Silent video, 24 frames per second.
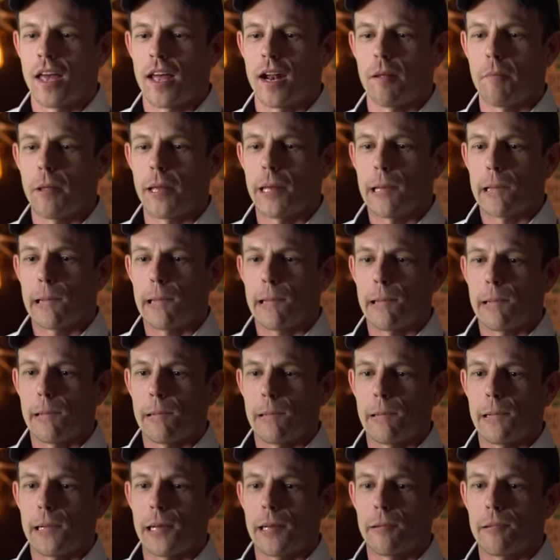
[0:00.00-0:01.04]
And I'm like,
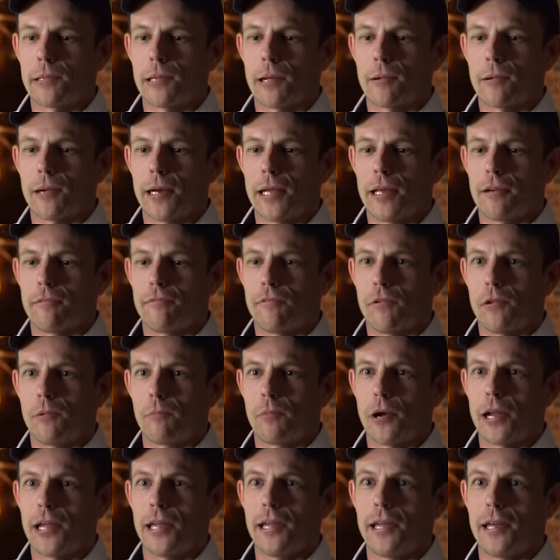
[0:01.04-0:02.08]
uh-oh, I was already at full
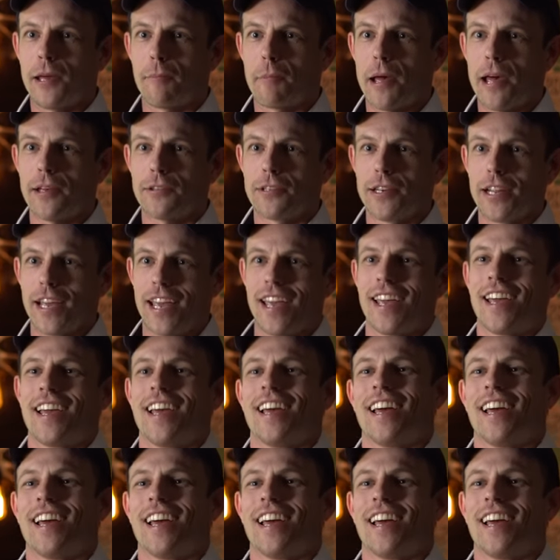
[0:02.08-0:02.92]
braking capacity.